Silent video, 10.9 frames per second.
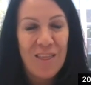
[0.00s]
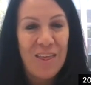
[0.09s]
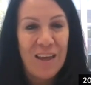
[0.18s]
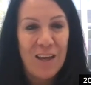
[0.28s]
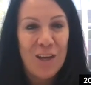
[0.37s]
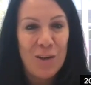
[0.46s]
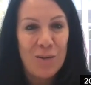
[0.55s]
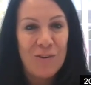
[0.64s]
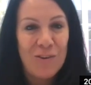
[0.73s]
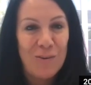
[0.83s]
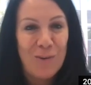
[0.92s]
thank you
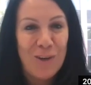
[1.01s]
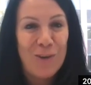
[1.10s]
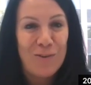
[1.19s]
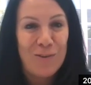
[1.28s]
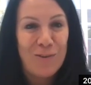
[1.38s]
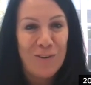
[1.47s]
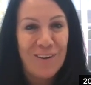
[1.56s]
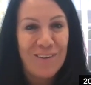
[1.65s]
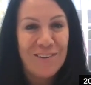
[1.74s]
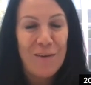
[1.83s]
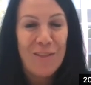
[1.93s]
to what you do,
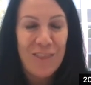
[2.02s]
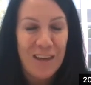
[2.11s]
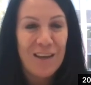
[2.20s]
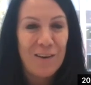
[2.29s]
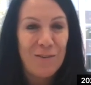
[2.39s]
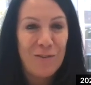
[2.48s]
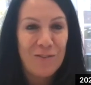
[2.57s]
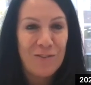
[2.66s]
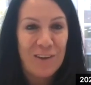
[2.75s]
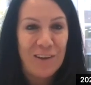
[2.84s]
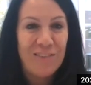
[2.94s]
Orazio, and thank you
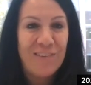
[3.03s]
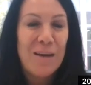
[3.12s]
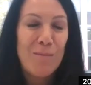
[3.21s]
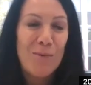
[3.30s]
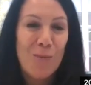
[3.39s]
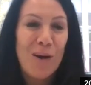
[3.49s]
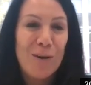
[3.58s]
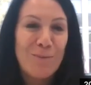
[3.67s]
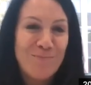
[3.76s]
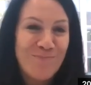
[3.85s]
to your team as well.